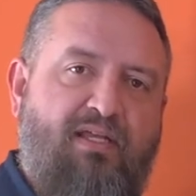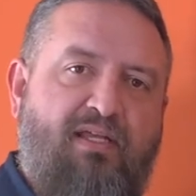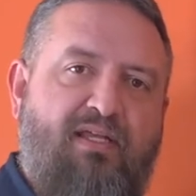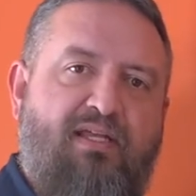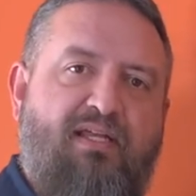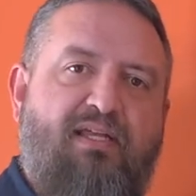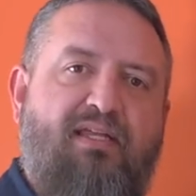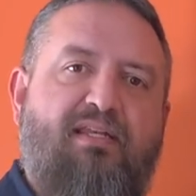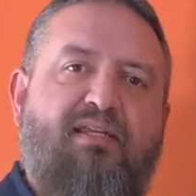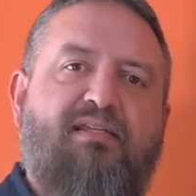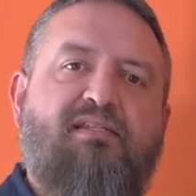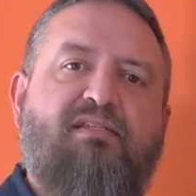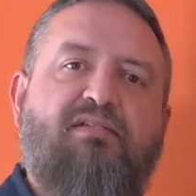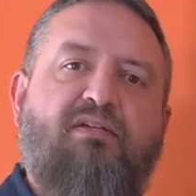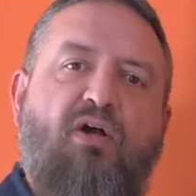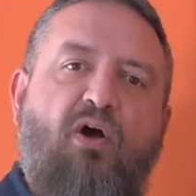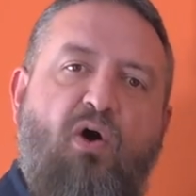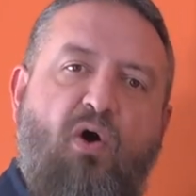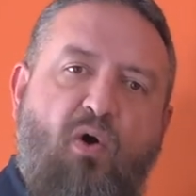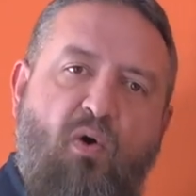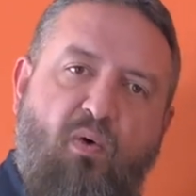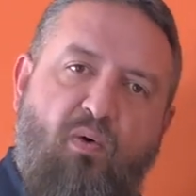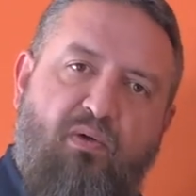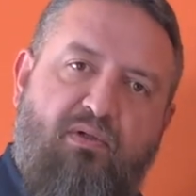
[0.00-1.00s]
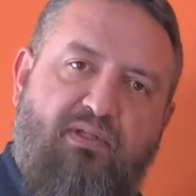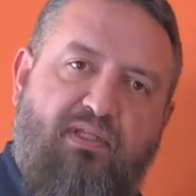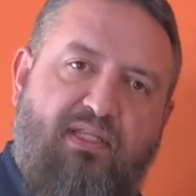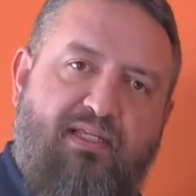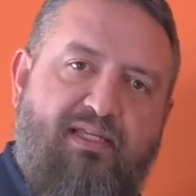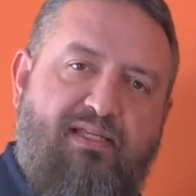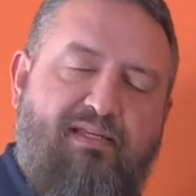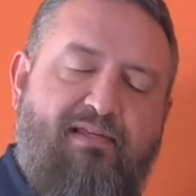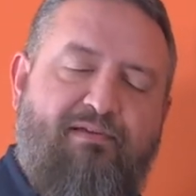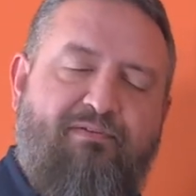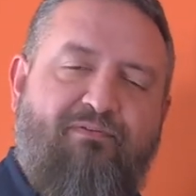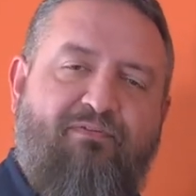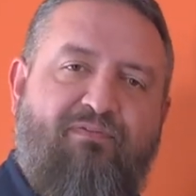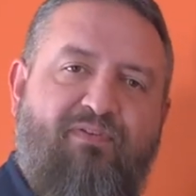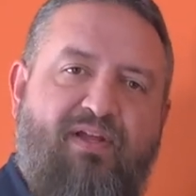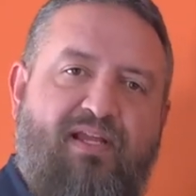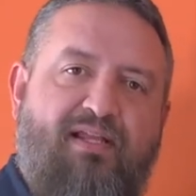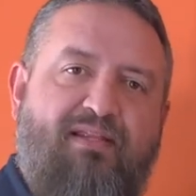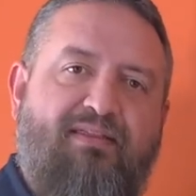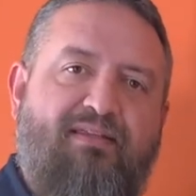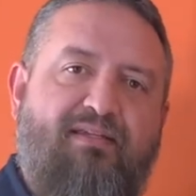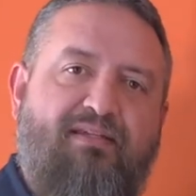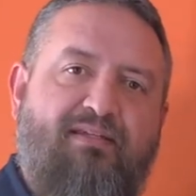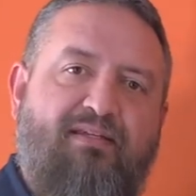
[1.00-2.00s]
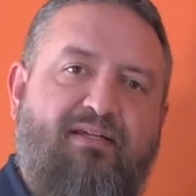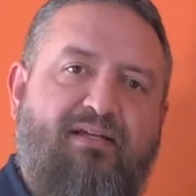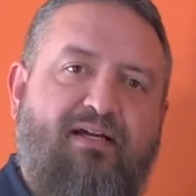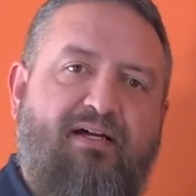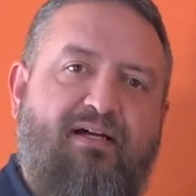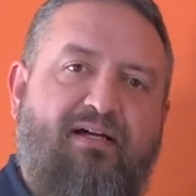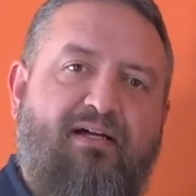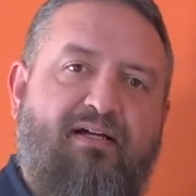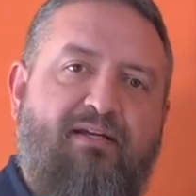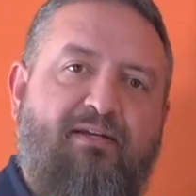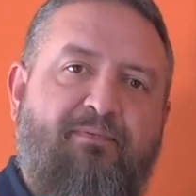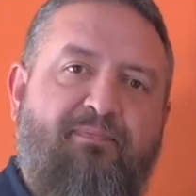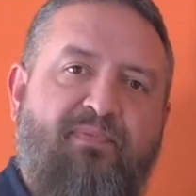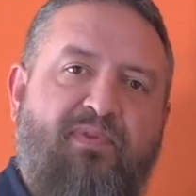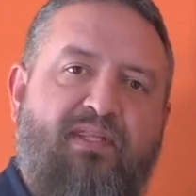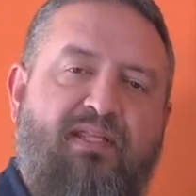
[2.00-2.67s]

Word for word: It is only faith in God.